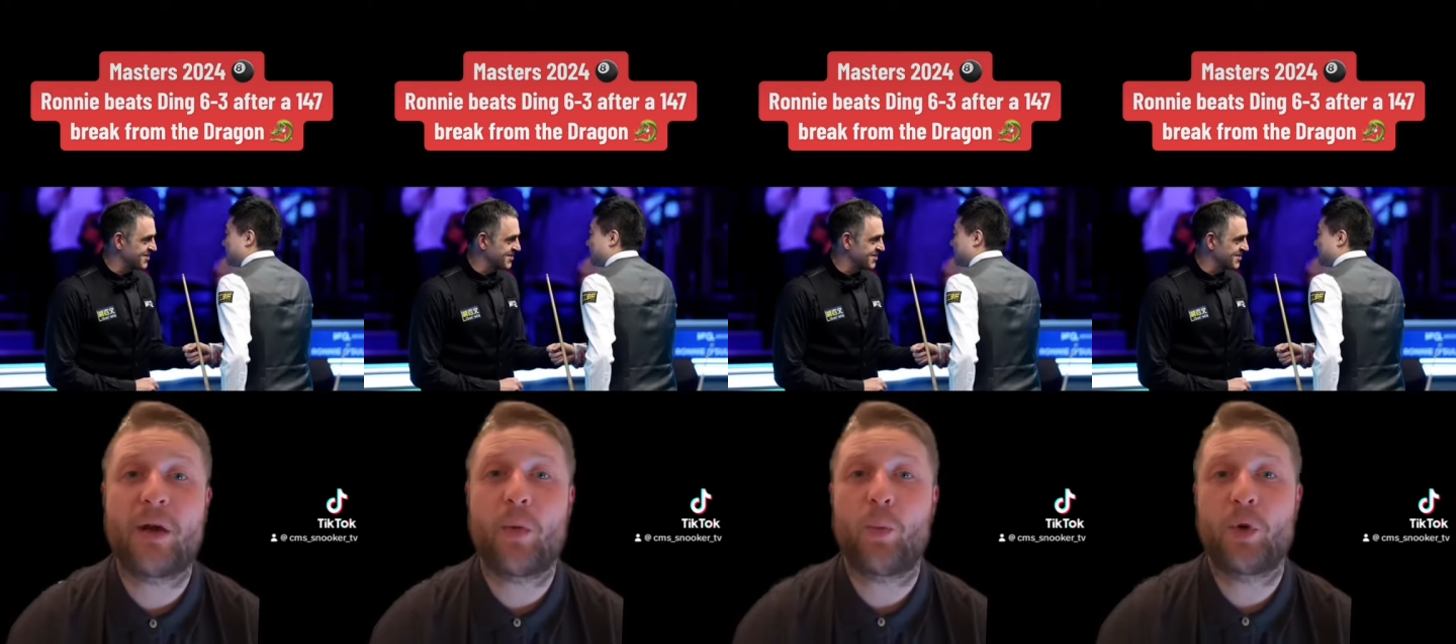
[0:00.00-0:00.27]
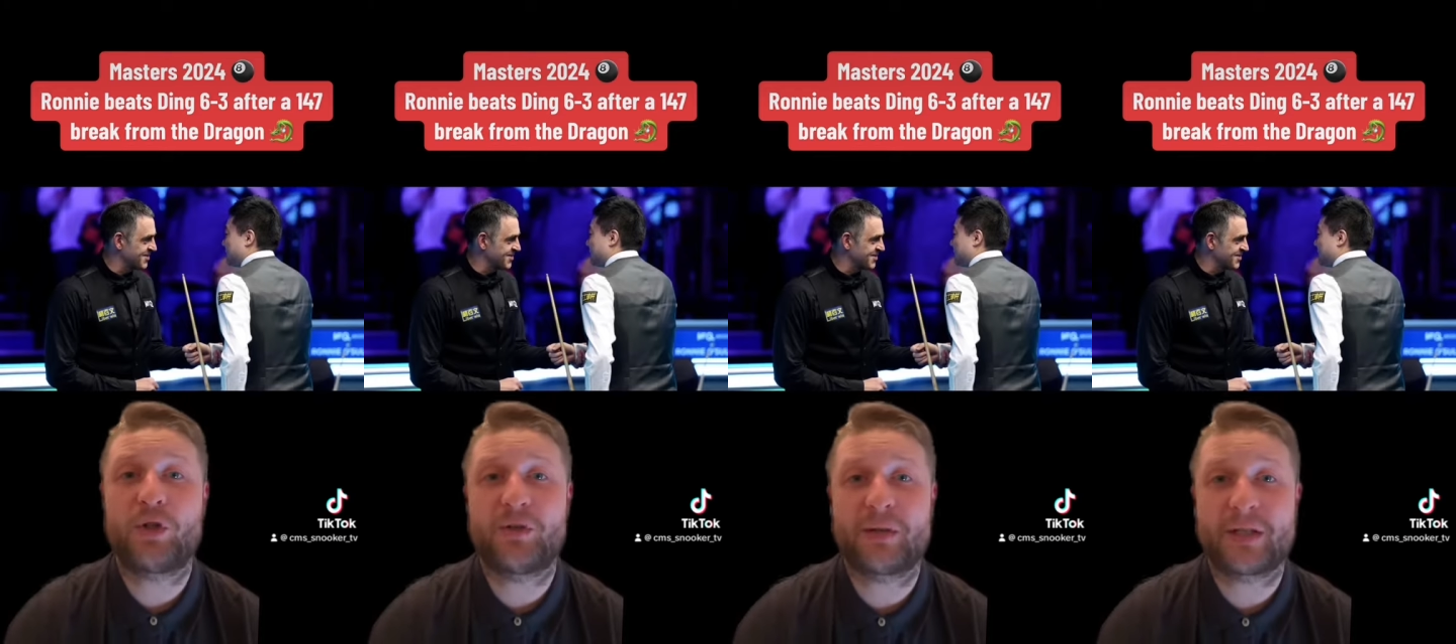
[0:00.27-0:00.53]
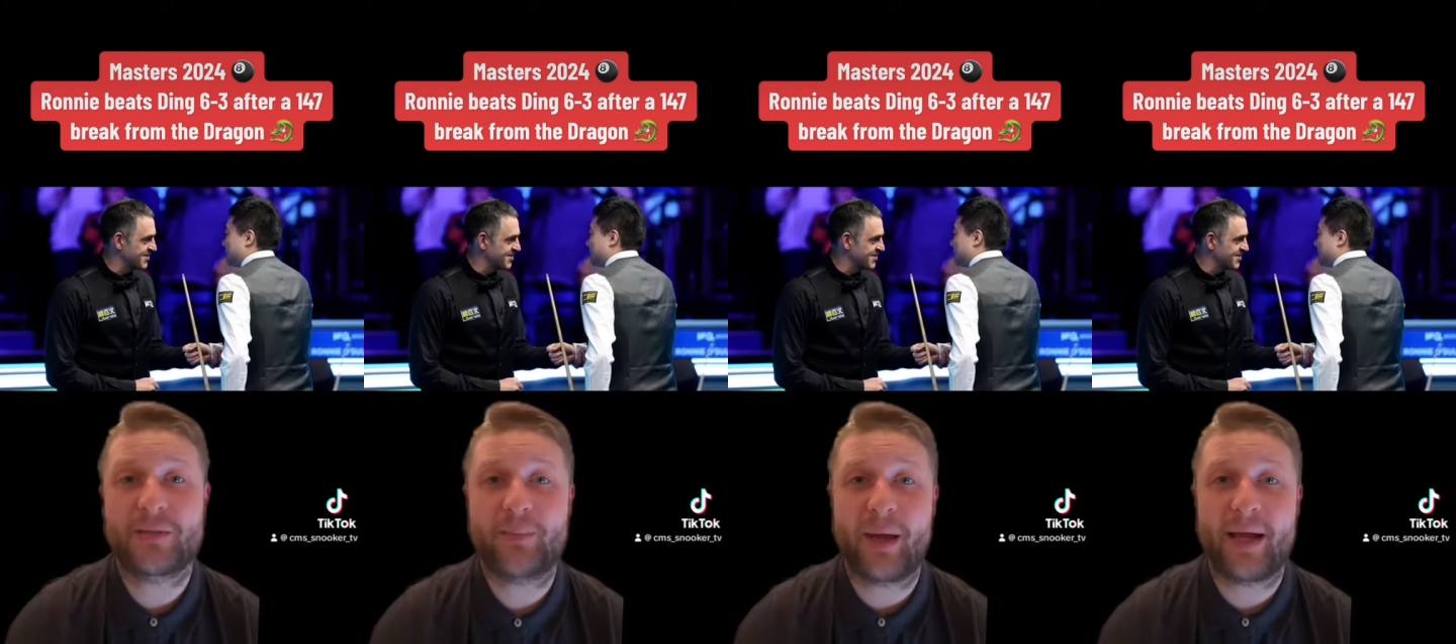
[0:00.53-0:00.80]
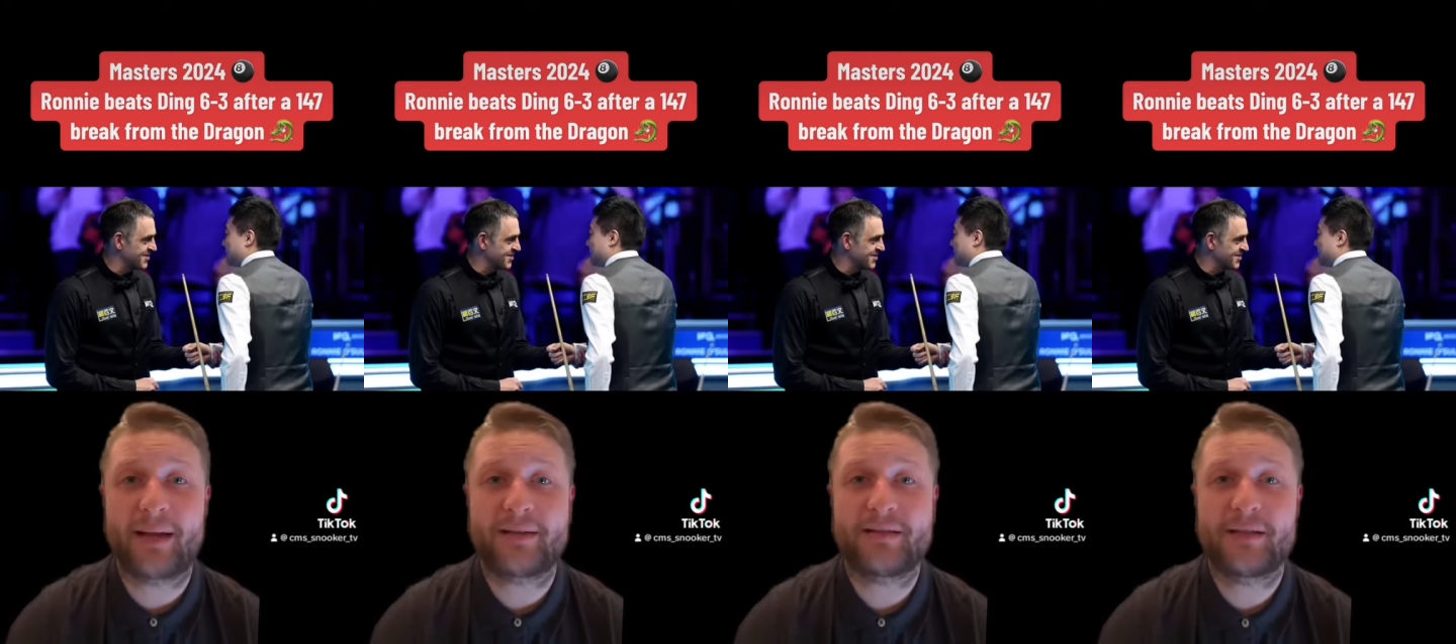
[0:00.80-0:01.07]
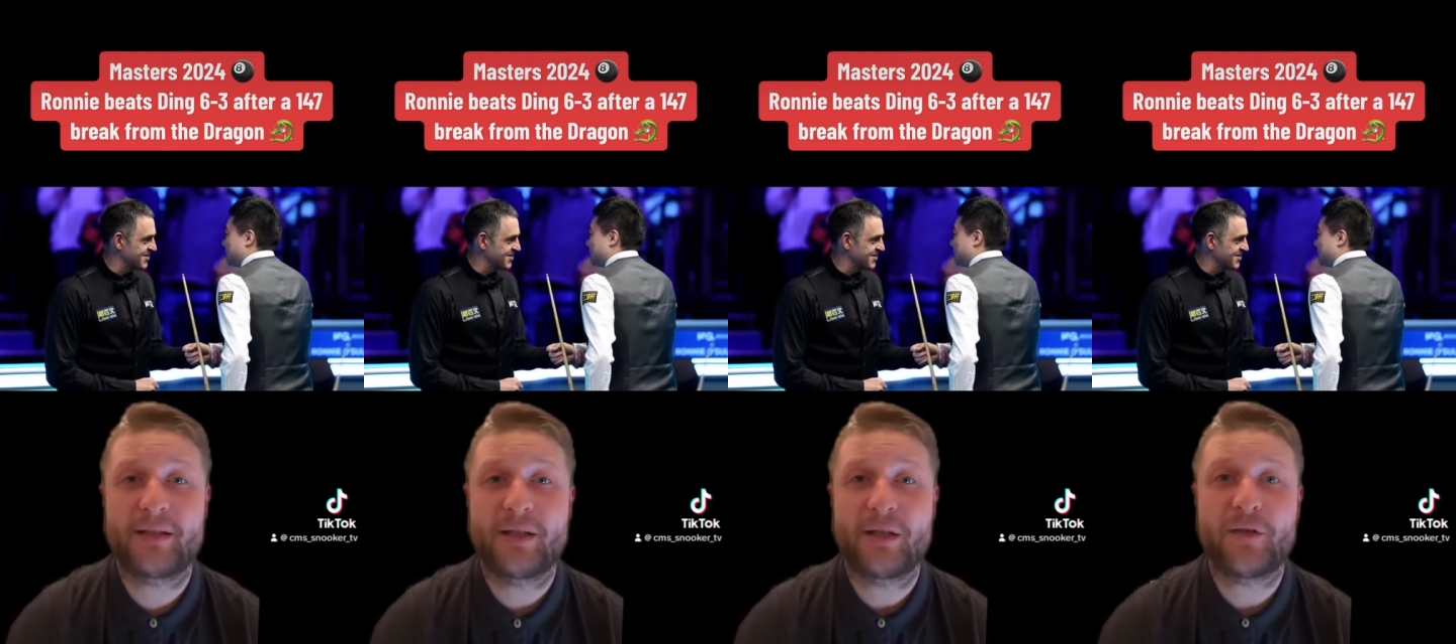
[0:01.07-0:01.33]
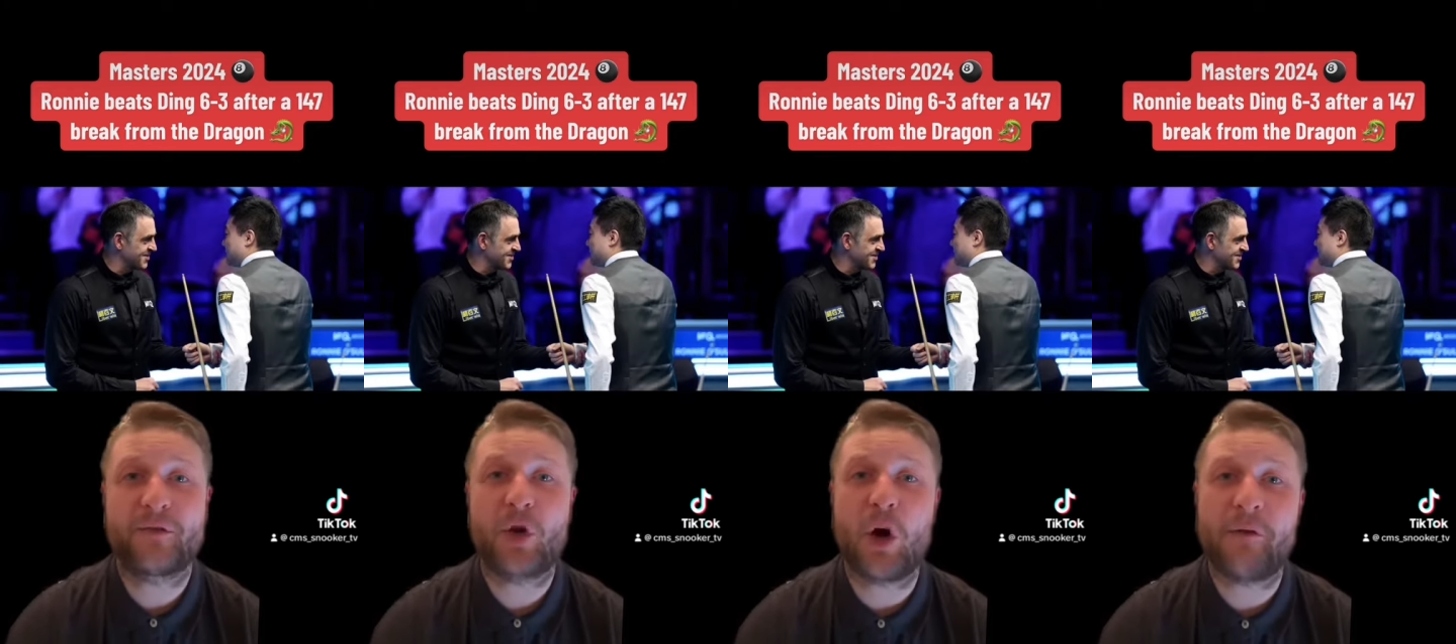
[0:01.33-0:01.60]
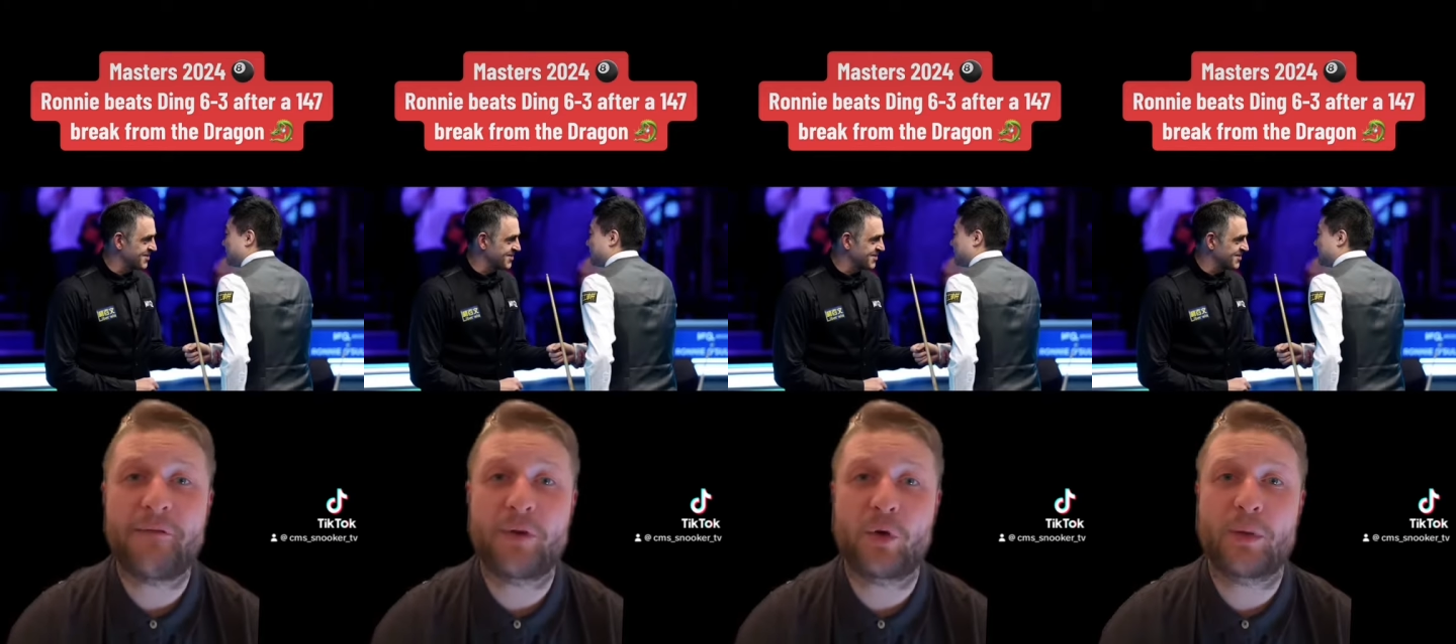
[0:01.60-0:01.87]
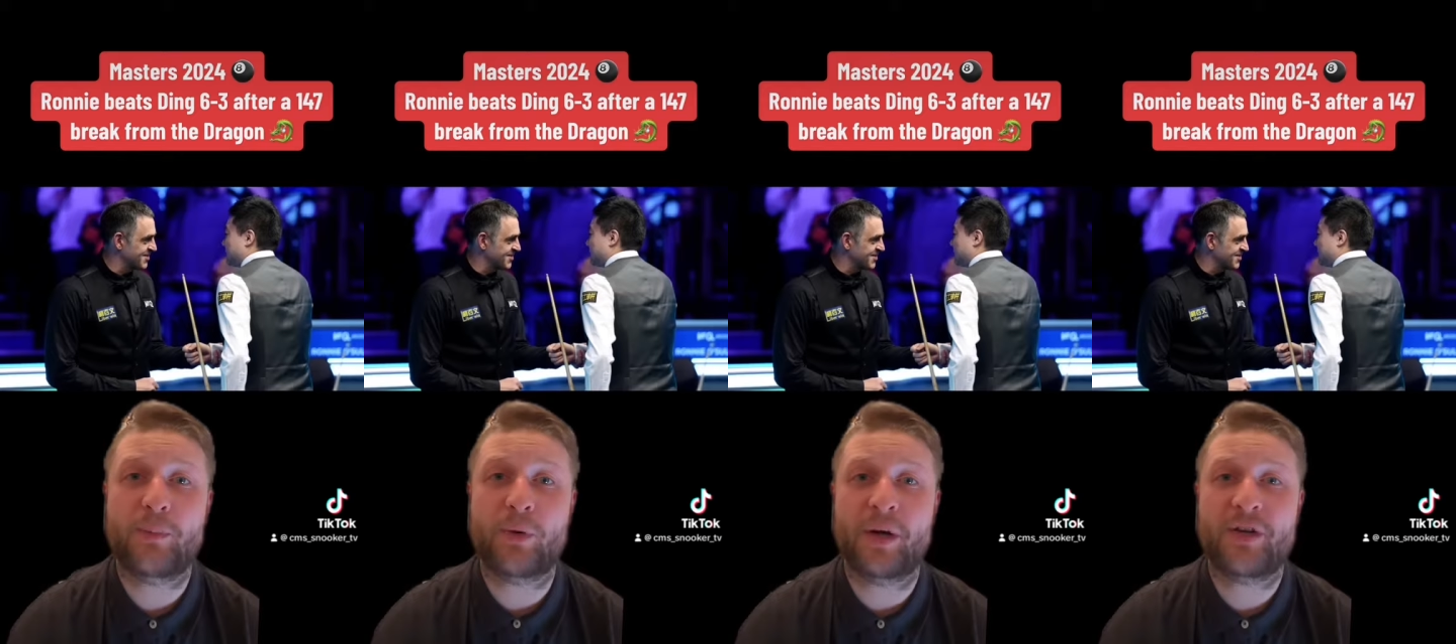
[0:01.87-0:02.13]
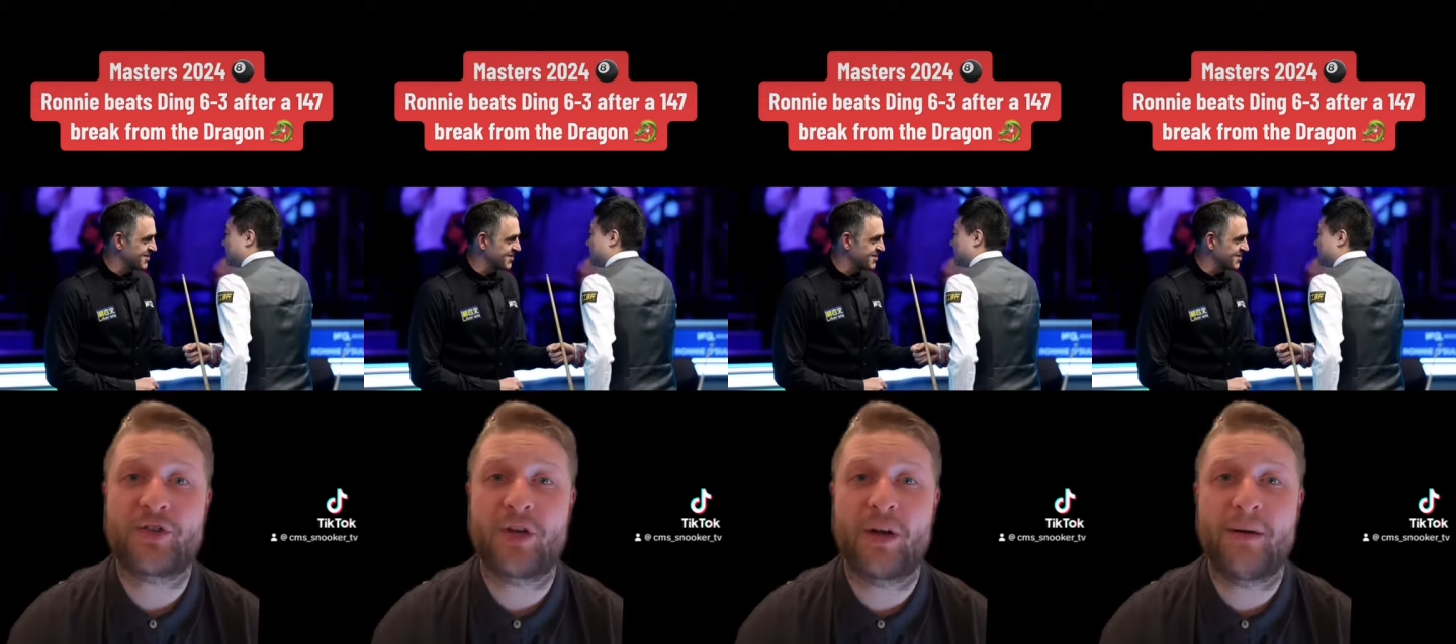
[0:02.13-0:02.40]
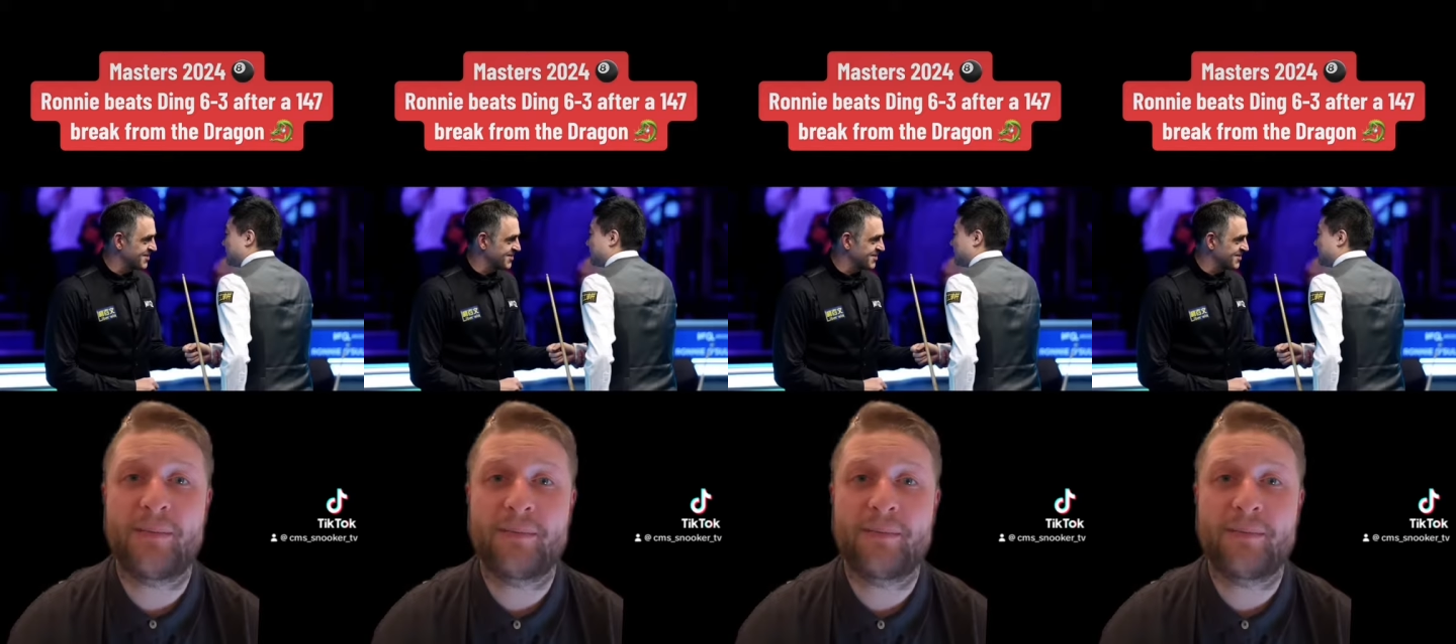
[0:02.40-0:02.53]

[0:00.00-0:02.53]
What do you expect? You've got to feel the pressure.